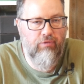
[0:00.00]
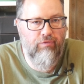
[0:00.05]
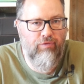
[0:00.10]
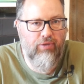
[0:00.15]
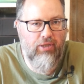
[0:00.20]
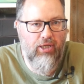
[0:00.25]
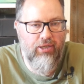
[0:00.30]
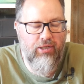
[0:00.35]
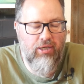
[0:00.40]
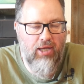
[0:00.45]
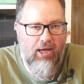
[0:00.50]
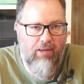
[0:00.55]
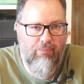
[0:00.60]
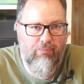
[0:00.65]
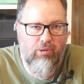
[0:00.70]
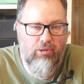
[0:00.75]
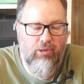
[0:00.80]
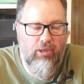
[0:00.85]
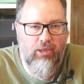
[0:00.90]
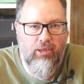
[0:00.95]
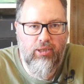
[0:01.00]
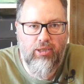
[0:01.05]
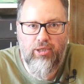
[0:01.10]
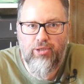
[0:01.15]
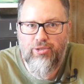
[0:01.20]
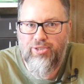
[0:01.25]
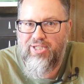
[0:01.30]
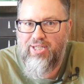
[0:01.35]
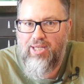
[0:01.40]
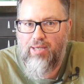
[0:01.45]
Vietnam,
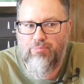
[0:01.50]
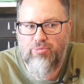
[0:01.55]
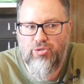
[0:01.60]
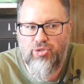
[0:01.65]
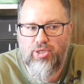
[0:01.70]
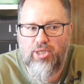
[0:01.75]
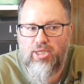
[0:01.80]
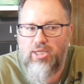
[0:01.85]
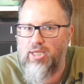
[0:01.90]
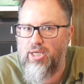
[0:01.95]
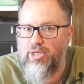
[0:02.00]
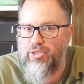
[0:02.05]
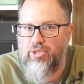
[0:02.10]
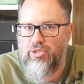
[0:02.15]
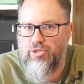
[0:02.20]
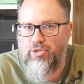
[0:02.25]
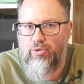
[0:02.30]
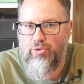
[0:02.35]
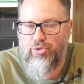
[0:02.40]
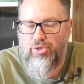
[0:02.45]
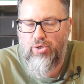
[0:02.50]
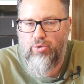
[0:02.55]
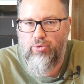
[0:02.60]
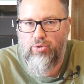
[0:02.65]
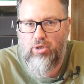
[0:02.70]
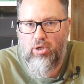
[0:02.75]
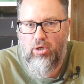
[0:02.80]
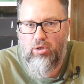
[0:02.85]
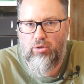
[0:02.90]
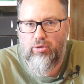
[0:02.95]
DMZ as it's also
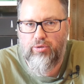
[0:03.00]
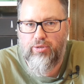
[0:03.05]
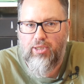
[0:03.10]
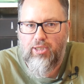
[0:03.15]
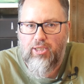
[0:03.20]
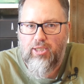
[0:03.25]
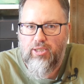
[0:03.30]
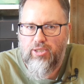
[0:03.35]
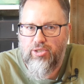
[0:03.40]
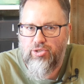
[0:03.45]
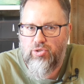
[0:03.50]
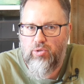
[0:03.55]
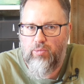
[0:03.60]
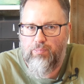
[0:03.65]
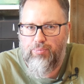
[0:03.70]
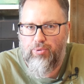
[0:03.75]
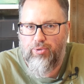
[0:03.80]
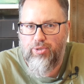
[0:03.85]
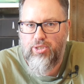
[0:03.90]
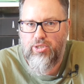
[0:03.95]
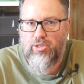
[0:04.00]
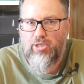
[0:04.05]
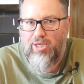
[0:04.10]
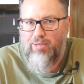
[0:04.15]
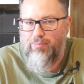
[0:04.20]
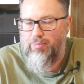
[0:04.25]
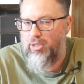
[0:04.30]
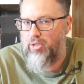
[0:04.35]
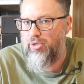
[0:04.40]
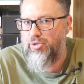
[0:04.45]
called, at some point,
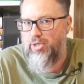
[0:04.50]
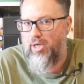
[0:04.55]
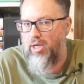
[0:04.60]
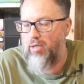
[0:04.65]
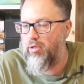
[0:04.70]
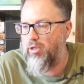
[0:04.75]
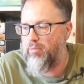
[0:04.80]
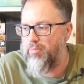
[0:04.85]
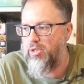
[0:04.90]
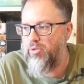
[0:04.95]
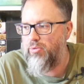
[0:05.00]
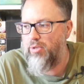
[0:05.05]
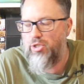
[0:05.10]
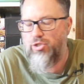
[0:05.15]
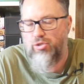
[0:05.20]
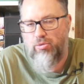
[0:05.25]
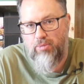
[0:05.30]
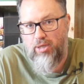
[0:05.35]
because I am going to be doing some